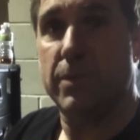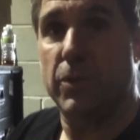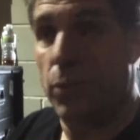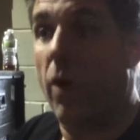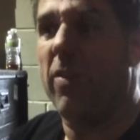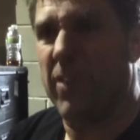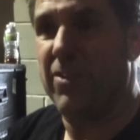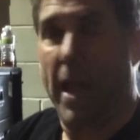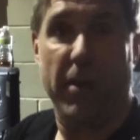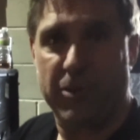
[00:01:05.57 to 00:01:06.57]
You uh-huh. want the
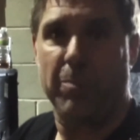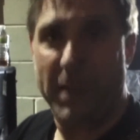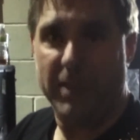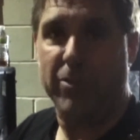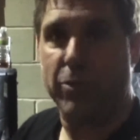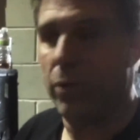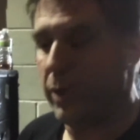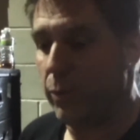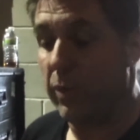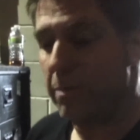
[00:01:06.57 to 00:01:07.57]
sound to be
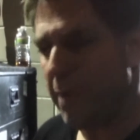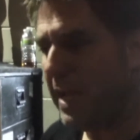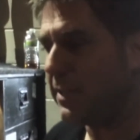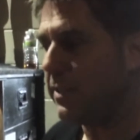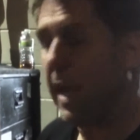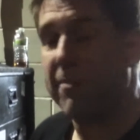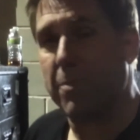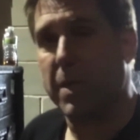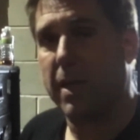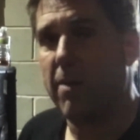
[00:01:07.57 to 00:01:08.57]
distorted. With a bass, you have to
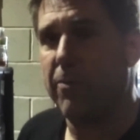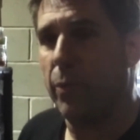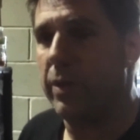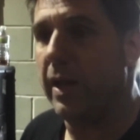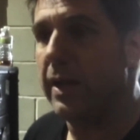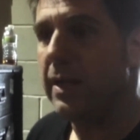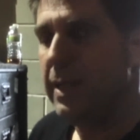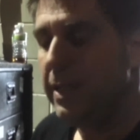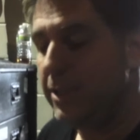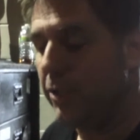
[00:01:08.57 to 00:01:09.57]
be careful with that.
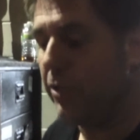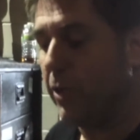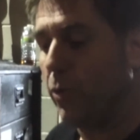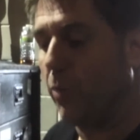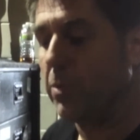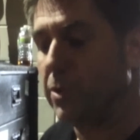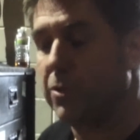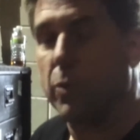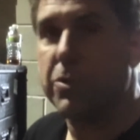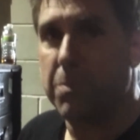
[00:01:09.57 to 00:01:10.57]
Using a normal
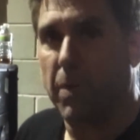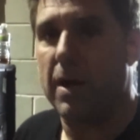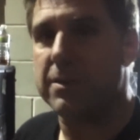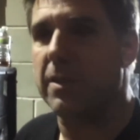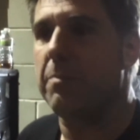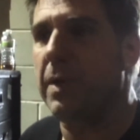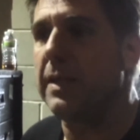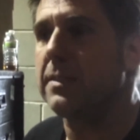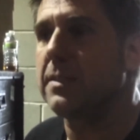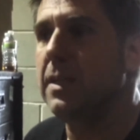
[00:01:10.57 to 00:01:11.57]
distortion box on a
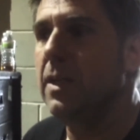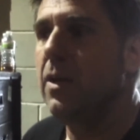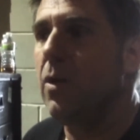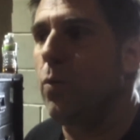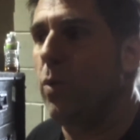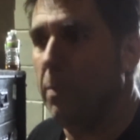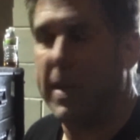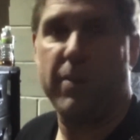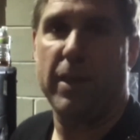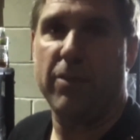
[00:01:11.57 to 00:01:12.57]
bass will
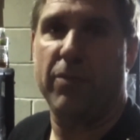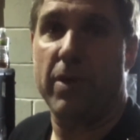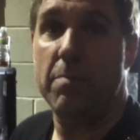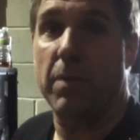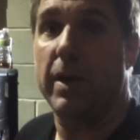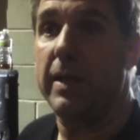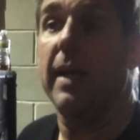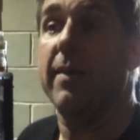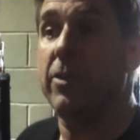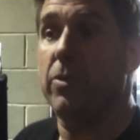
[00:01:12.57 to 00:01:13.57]
make things very muddy,
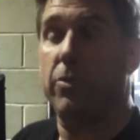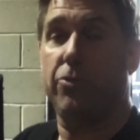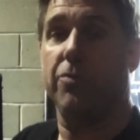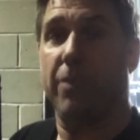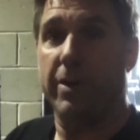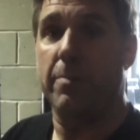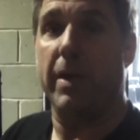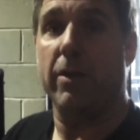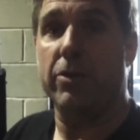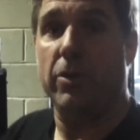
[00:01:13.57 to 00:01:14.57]
and then you lose your
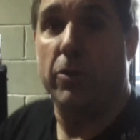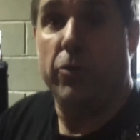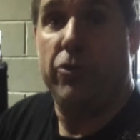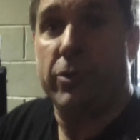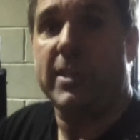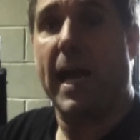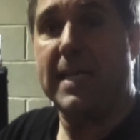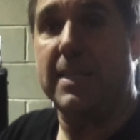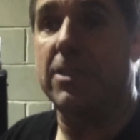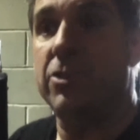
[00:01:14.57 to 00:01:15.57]
fundamental, you lose your
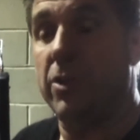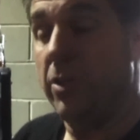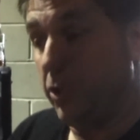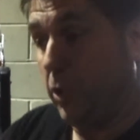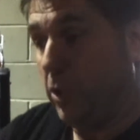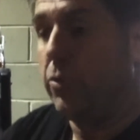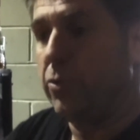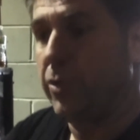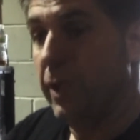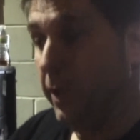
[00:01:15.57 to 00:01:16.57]
tightness, you you
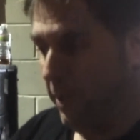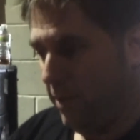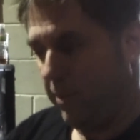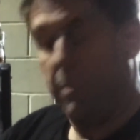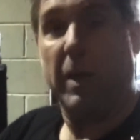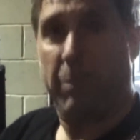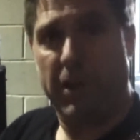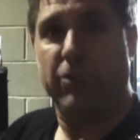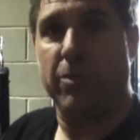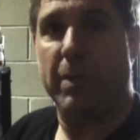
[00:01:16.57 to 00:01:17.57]
lose the big
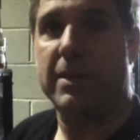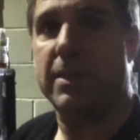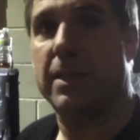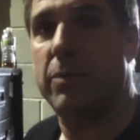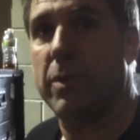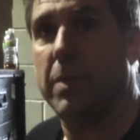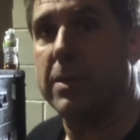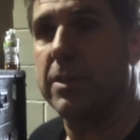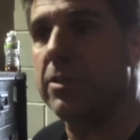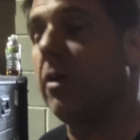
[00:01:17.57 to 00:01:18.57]
picture basically with right.
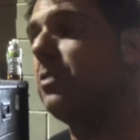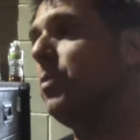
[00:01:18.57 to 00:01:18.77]
bass guitar.